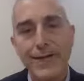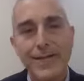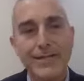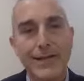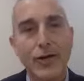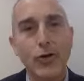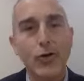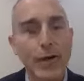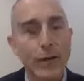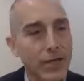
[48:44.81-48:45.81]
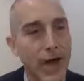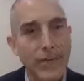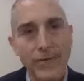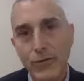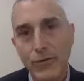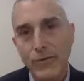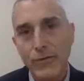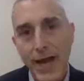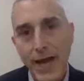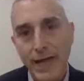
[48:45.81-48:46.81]
It's an incredibly common source
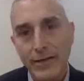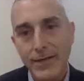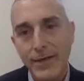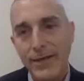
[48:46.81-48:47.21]
of pain.